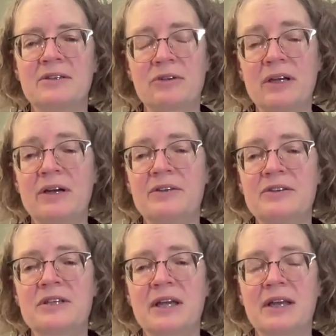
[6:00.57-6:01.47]
Try to
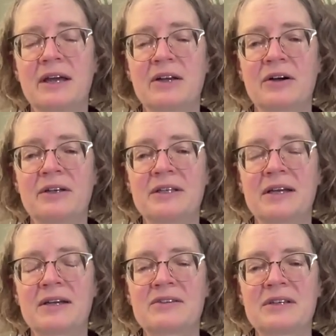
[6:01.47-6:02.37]
understand that
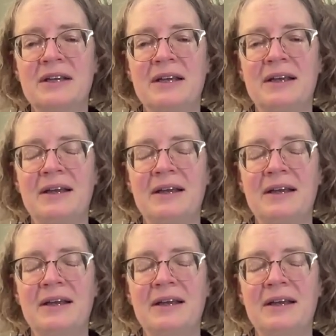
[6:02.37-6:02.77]
context